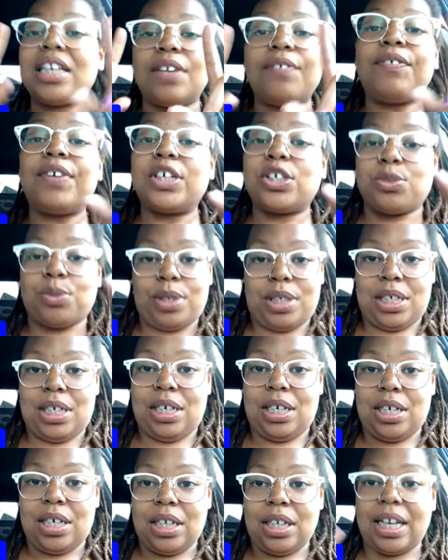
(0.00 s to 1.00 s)

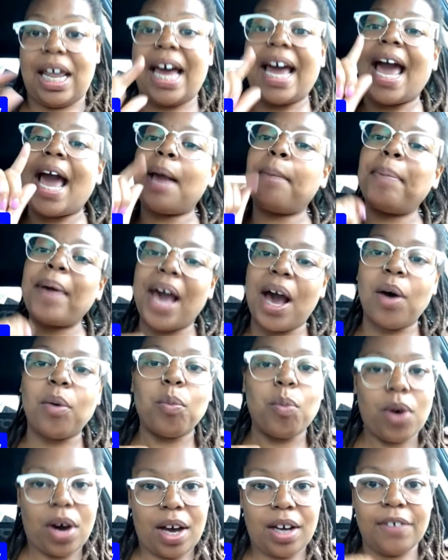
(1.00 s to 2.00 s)
individually. Like, hey,
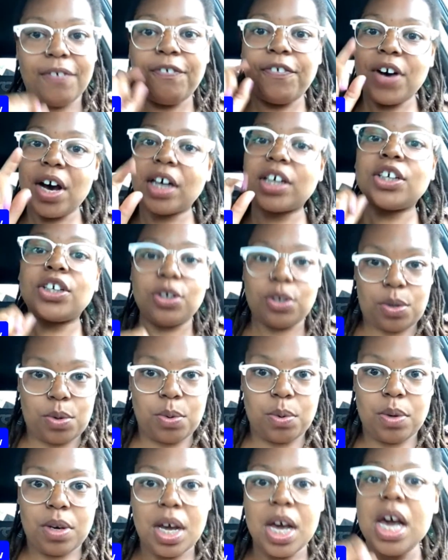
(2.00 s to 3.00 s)
pound one, fuck
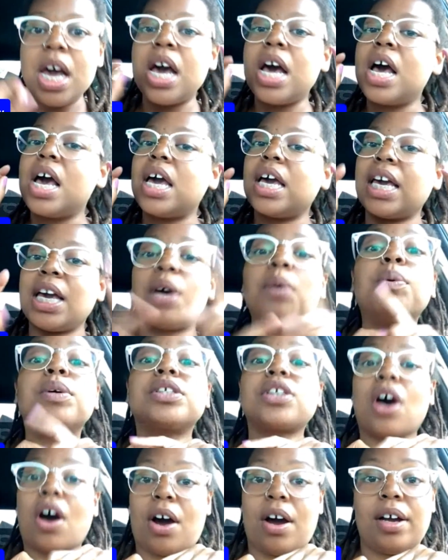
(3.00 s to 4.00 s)
you. It
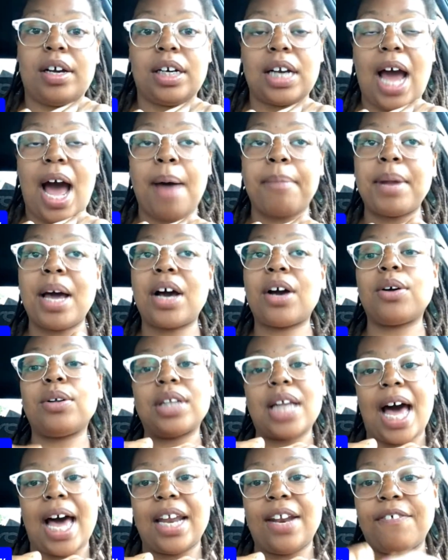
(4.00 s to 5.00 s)
was hard. I'm not
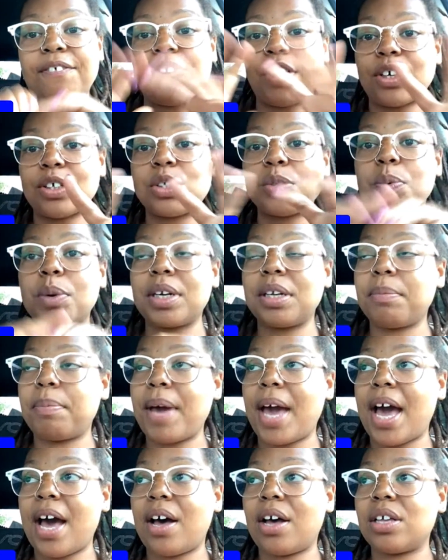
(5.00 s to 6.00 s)
going to lie. The first
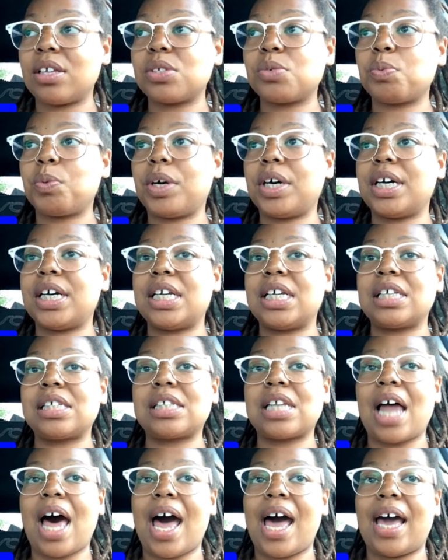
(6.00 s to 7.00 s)
20 pounds
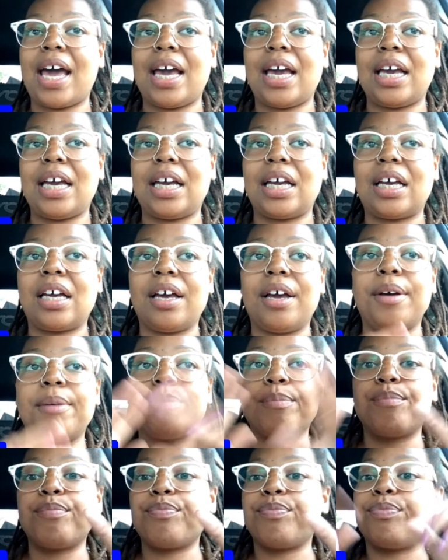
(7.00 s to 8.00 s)
was like,
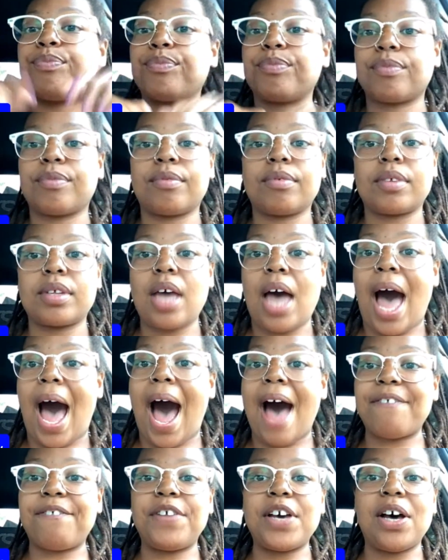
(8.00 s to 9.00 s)

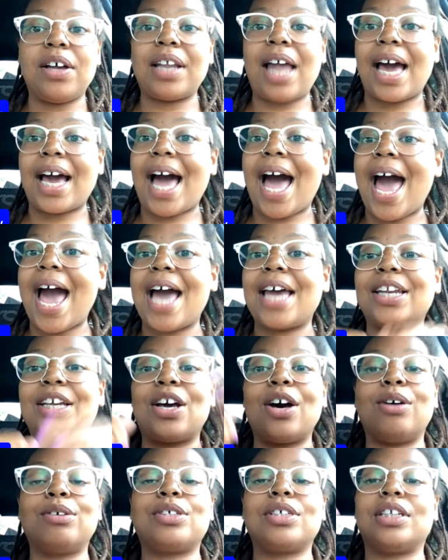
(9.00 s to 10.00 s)
I felt like I had
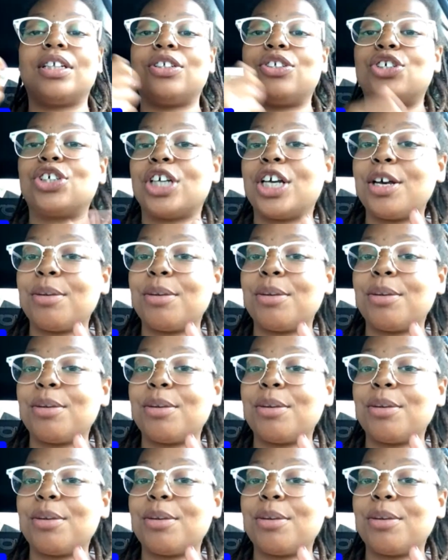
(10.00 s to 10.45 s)
to go to the